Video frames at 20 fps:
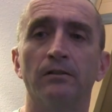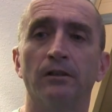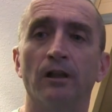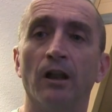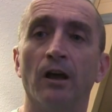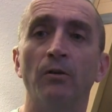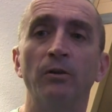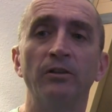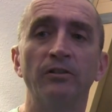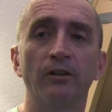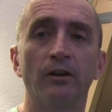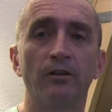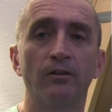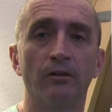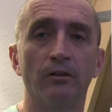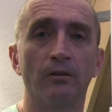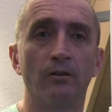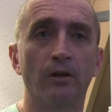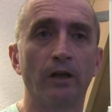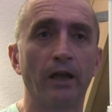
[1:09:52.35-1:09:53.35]
so now we
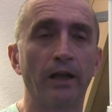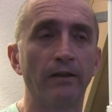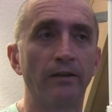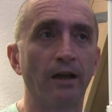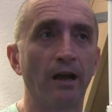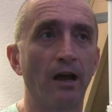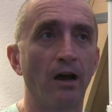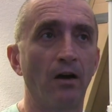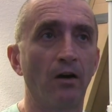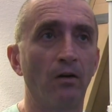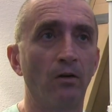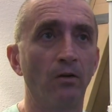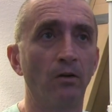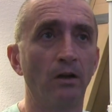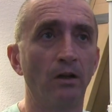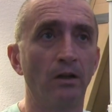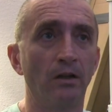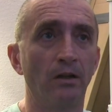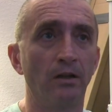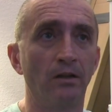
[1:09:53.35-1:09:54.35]
start to look at
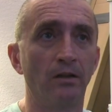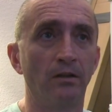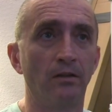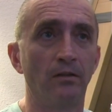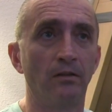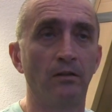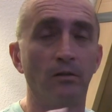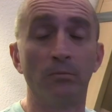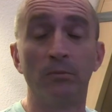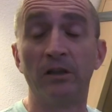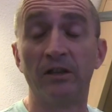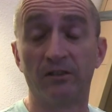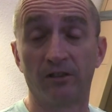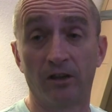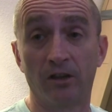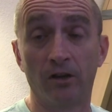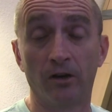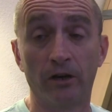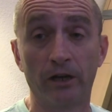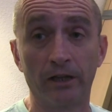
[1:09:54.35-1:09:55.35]
how the
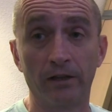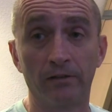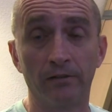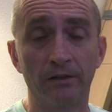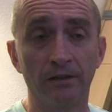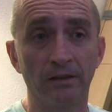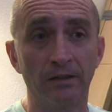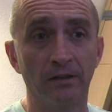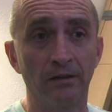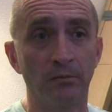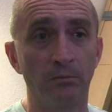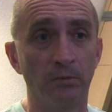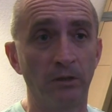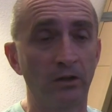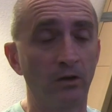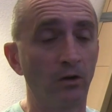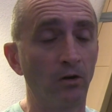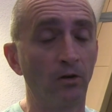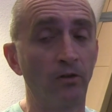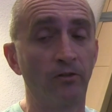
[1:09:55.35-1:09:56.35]
meat's curing,
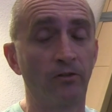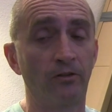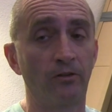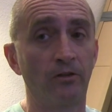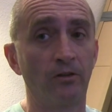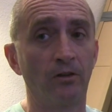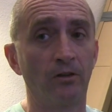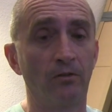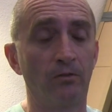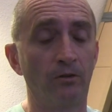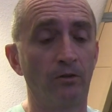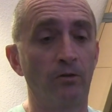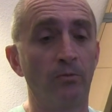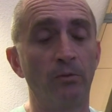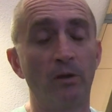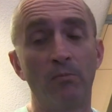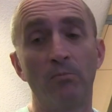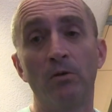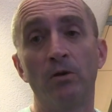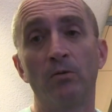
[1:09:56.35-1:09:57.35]
because you
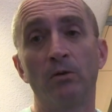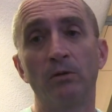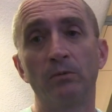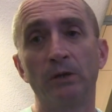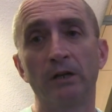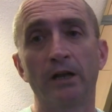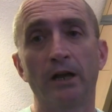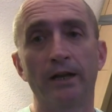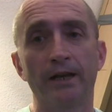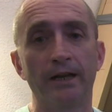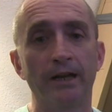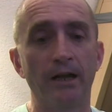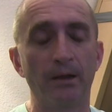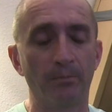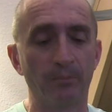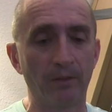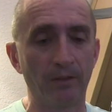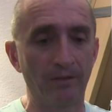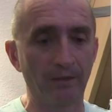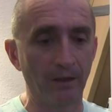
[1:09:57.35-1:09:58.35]
remember when we cut it
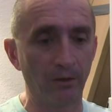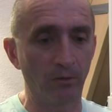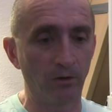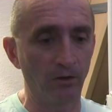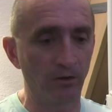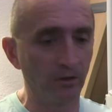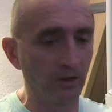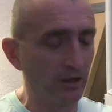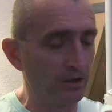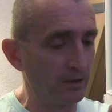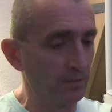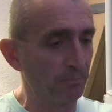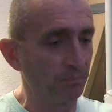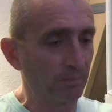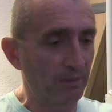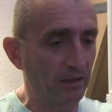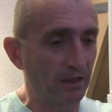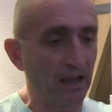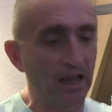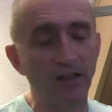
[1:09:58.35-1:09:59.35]
up that there were
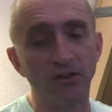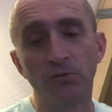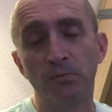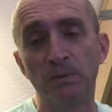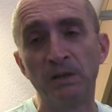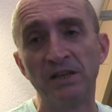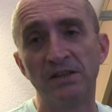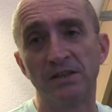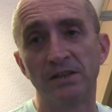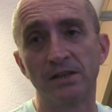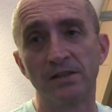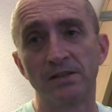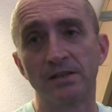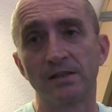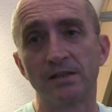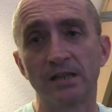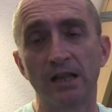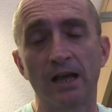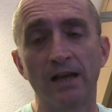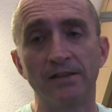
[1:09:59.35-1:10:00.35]
edge pieces
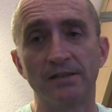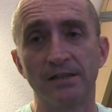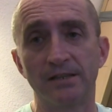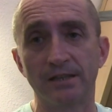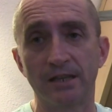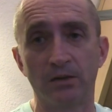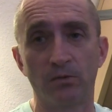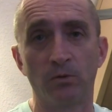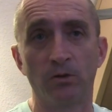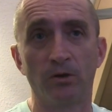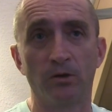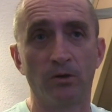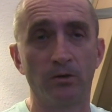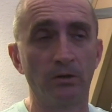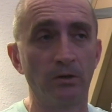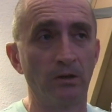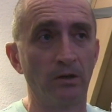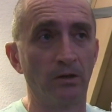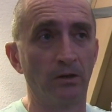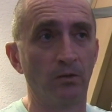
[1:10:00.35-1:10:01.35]
and slices that
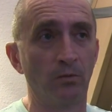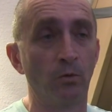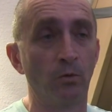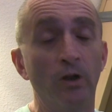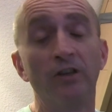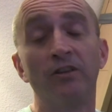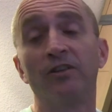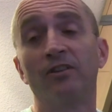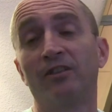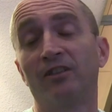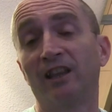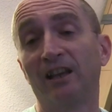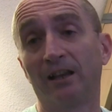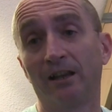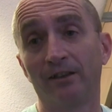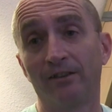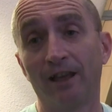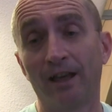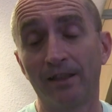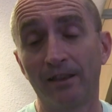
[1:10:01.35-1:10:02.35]
were, weren't as
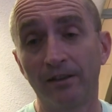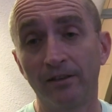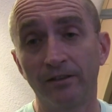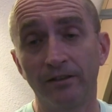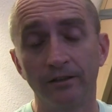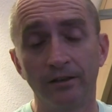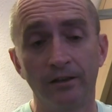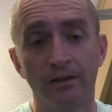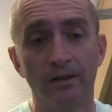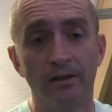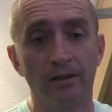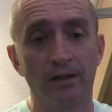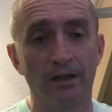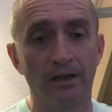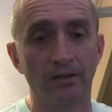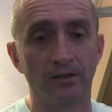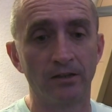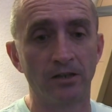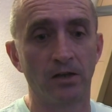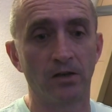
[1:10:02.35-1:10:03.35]
thick as others,
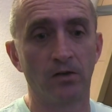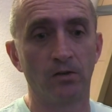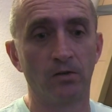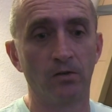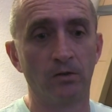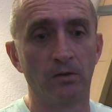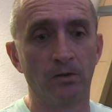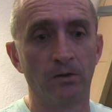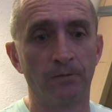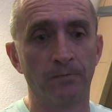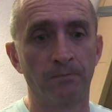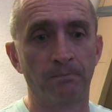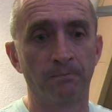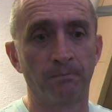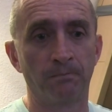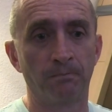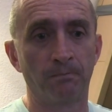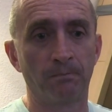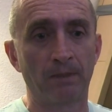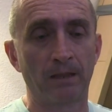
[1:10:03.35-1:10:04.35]
and so
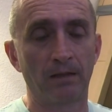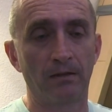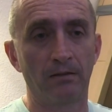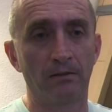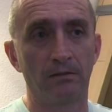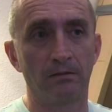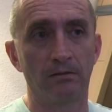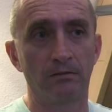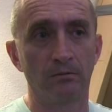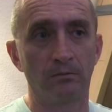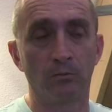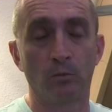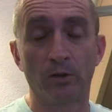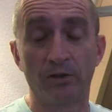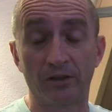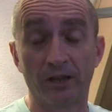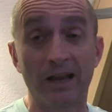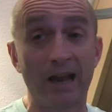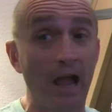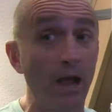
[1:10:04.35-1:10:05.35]

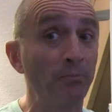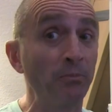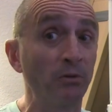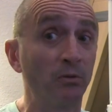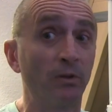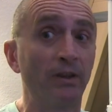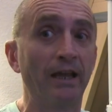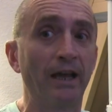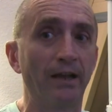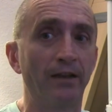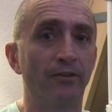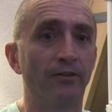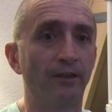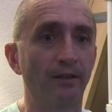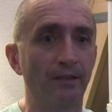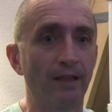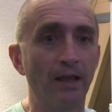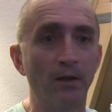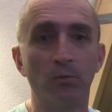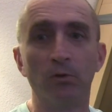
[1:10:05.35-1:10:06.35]
what's going to happen with that is
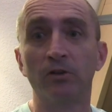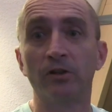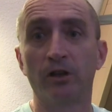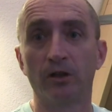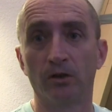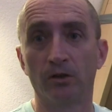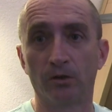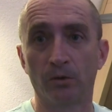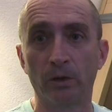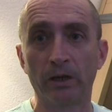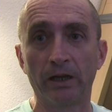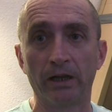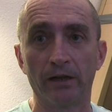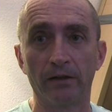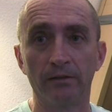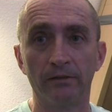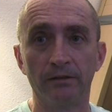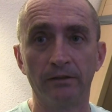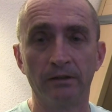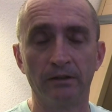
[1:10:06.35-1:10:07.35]
that they will cure
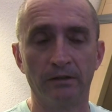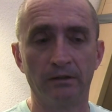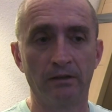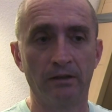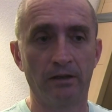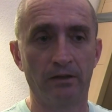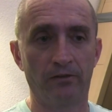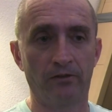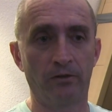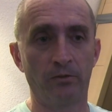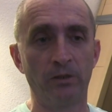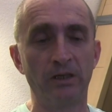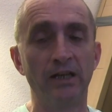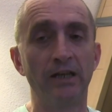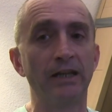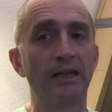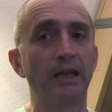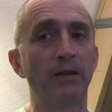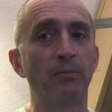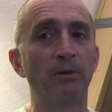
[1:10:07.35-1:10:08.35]
quicker, and so we
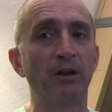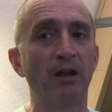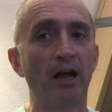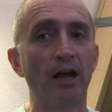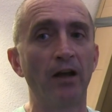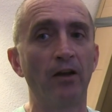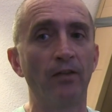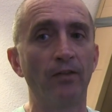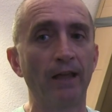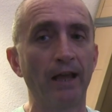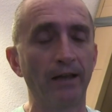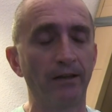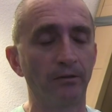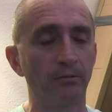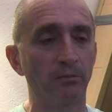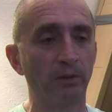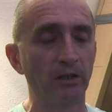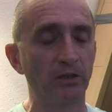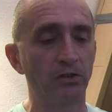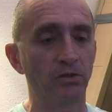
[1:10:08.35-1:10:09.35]
need to keep an eye on
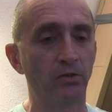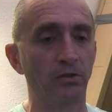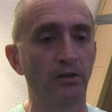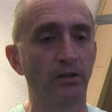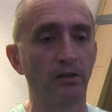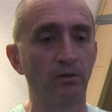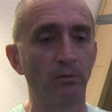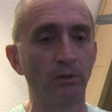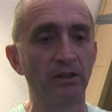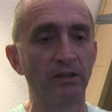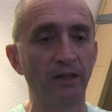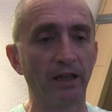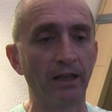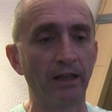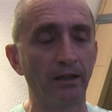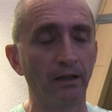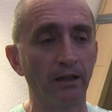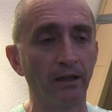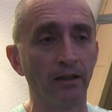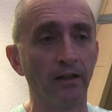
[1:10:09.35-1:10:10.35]
that and make sure that we
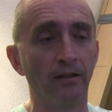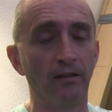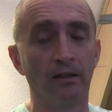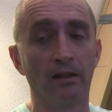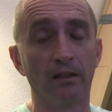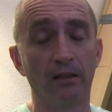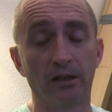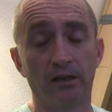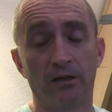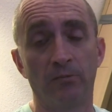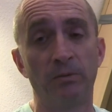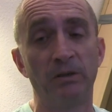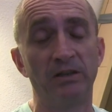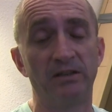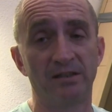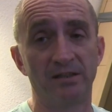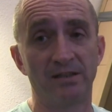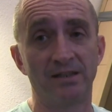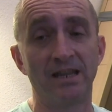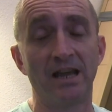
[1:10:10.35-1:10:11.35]
take the thinner
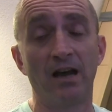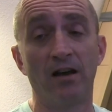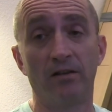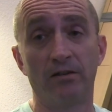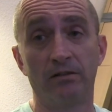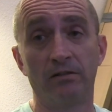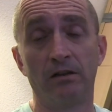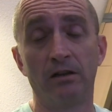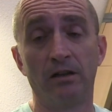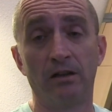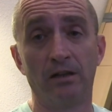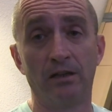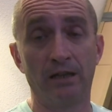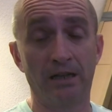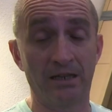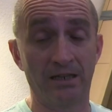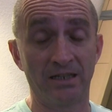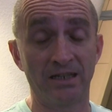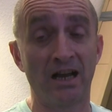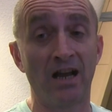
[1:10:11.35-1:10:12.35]
pieces down
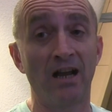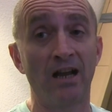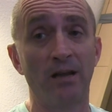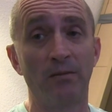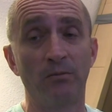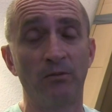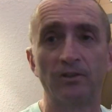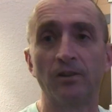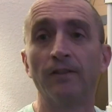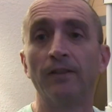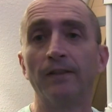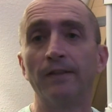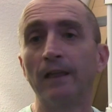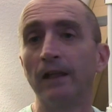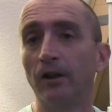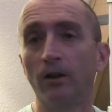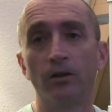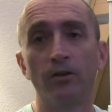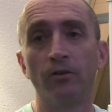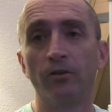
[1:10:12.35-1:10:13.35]
in time so that
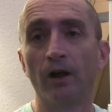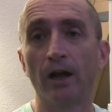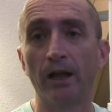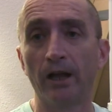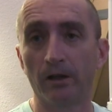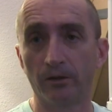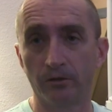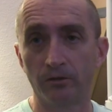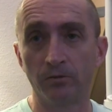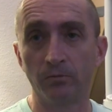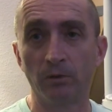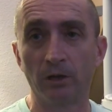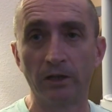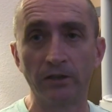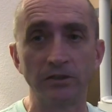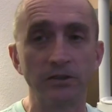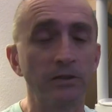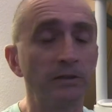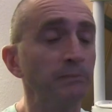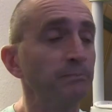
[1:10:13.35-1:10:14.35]
they don't dry out too
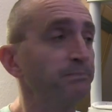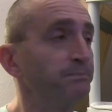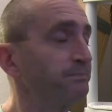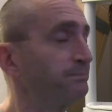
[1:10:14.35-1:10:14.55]
much.